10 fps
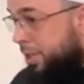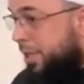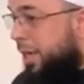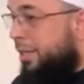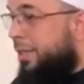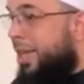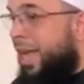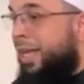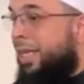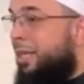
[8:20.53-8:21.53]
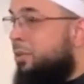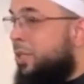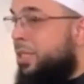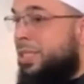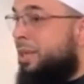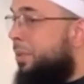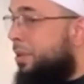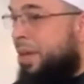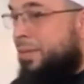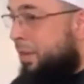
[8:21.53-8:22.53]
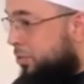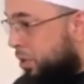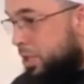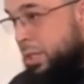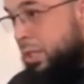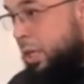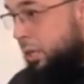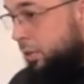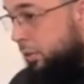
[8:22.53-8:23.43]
The underlying illness is that we don't have enough trust in Allah.